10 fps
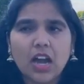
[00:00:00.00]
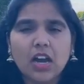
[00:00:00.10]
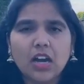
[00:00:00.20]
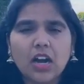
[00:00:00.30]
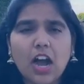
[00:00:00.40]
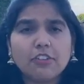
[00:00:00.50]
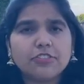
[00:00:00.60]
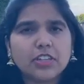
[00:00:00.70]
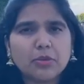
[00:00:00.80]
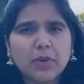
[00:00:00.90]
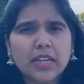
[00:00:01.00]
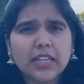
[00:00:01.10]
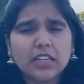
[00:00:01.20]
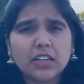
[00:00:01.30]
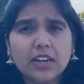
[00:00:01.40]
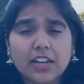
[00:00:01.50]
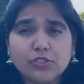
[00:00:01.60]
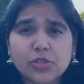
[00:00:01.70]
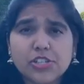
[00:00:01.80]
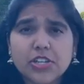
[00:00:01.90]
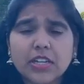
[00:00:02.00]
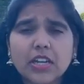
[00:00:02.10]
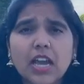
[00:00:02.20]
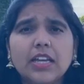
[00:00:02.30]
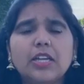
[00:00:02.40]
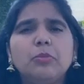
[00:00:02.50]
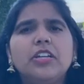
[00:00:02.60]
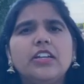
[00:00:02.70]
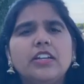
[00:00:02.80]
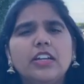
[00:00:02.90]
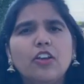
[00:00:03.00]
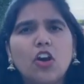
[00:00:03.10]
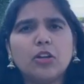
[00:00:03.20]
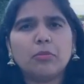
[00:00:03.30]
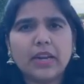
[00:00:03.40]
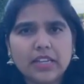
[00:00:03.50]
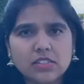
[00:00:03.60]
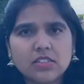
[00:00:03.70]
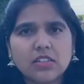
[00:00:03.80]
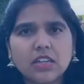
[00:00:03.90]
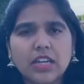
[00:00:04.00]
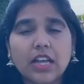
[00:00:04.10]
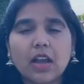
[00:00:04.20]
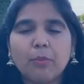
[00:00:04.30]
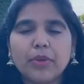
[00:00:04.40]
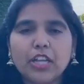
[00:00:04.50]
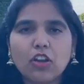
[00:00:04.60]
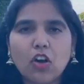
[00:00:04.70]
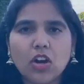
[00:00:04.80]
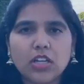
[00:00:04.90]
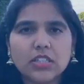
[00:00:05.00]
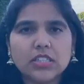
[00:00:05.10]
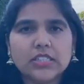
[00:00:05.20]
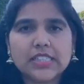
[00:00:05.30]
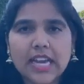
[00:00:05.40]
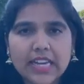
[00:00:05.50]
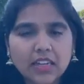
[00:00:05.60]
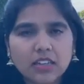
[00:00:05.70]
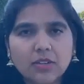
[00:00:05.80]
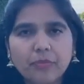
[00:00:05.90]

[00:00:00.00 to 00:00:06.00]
After my graduation, I immediately got placed in a company called Cyient.